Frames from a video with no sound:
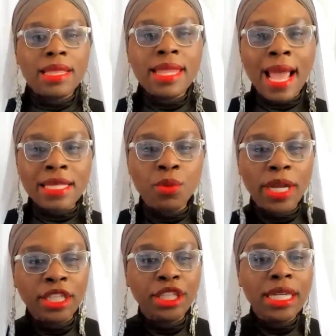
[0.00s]
that's
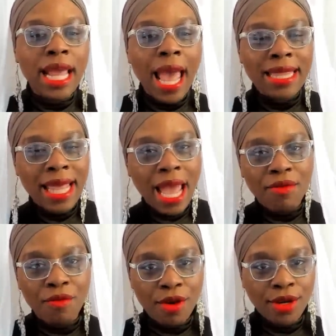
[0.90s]
where she got
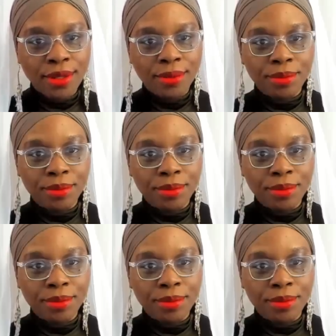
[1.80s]
that from.